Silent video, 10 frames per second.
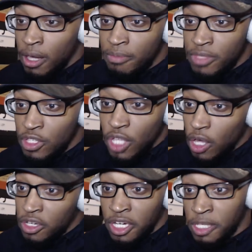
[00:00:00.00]
You
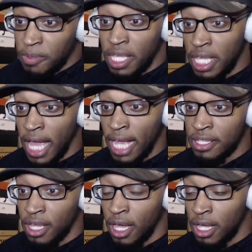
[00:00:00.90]
know, Crispy, he
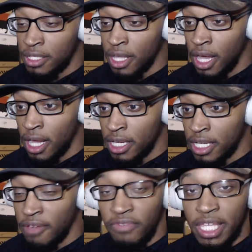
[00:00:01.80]
has
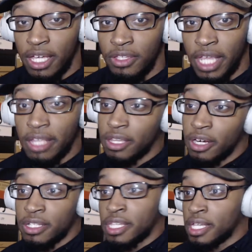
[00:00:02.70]
good videos out there
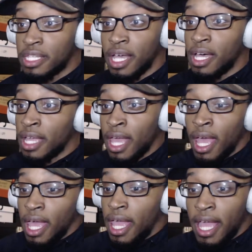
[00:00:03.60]
on TikTok.
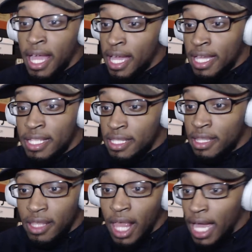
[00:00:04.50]

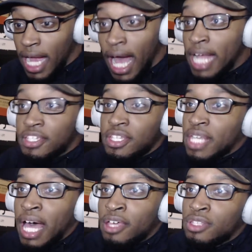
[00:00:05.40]
And, like, I
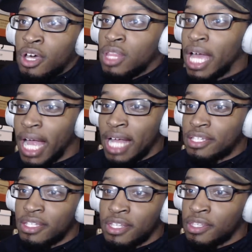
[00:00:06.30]
don't know, like,
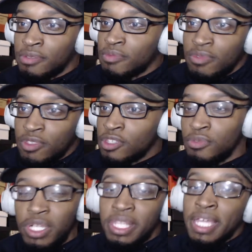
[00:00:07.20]
you
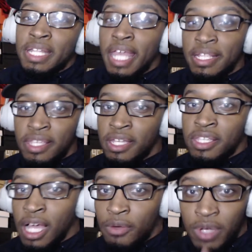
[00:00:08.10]
would think that
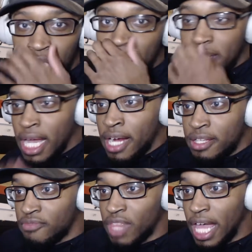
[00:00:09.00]
TikTok would get
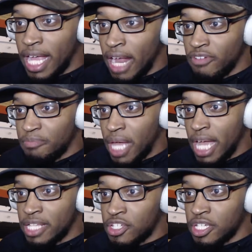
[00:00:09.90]
tired of, like,
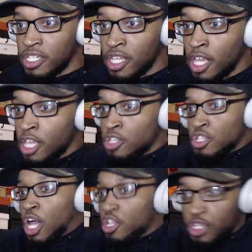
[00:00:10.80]
everybody just, you
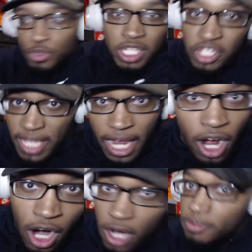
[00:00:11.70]
know, switching their
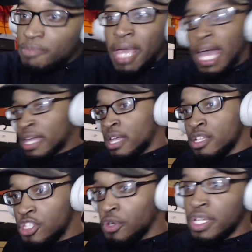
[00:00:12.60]
arms back,
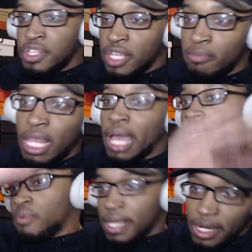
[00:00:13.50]
doing some,
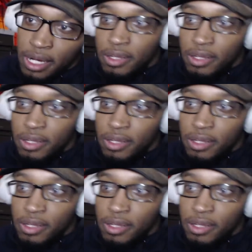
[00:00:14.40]
like, weird,